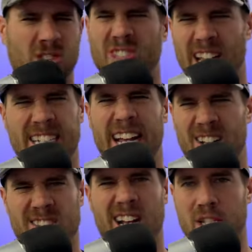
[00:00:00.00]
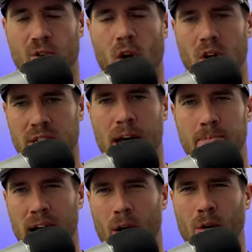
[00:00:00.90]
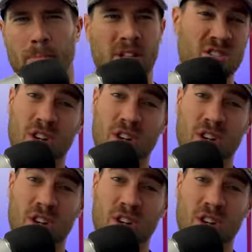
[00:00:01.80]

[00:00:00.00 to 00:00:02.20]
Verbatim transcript: is a lot of downsides of a hardtop tower, but there's